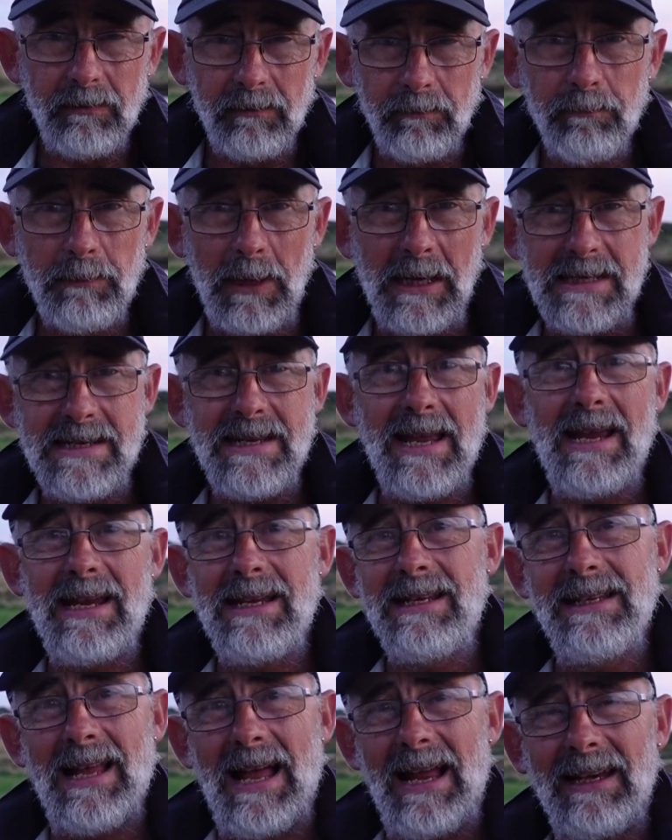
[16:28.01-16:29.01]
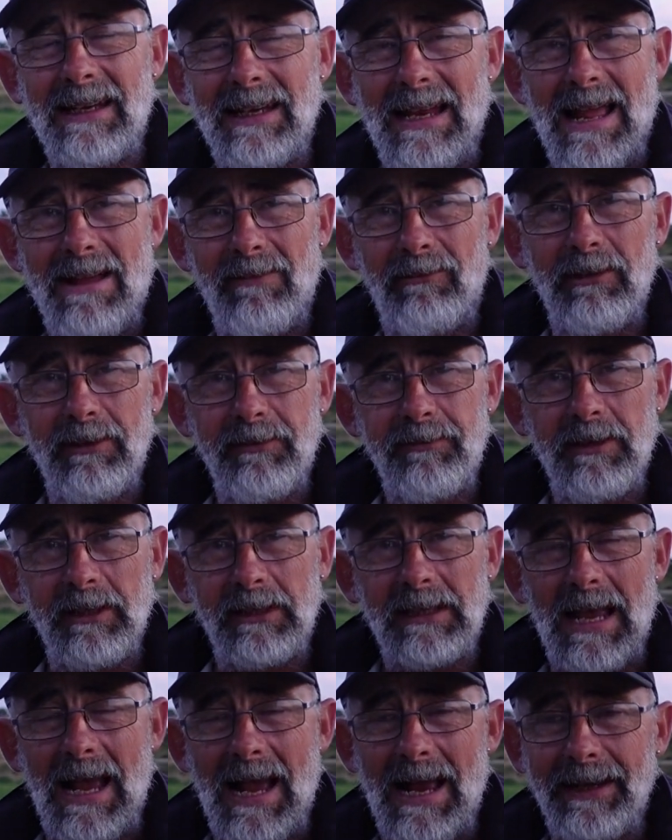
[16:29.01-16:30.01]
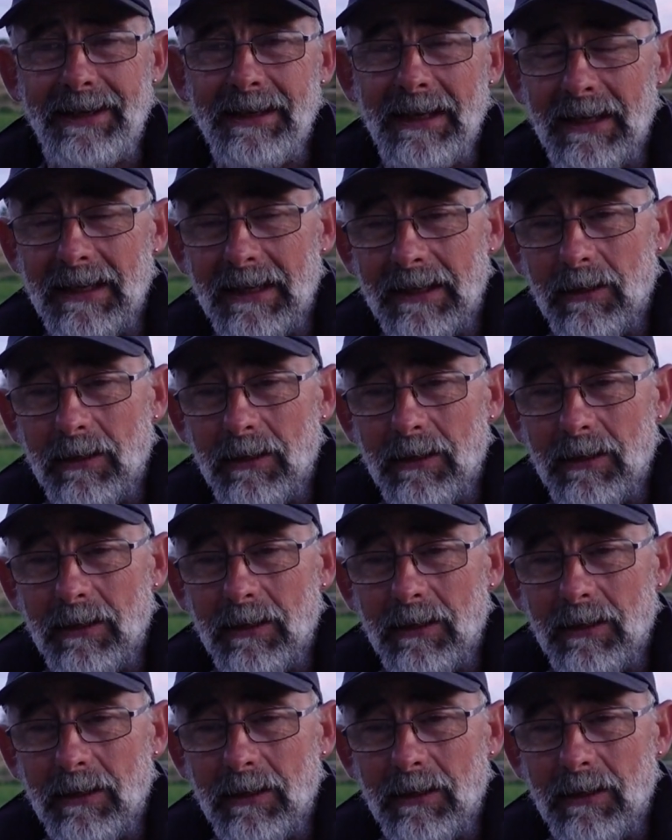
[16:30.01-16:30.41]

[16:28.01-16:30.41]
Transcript: maintain that level if you can,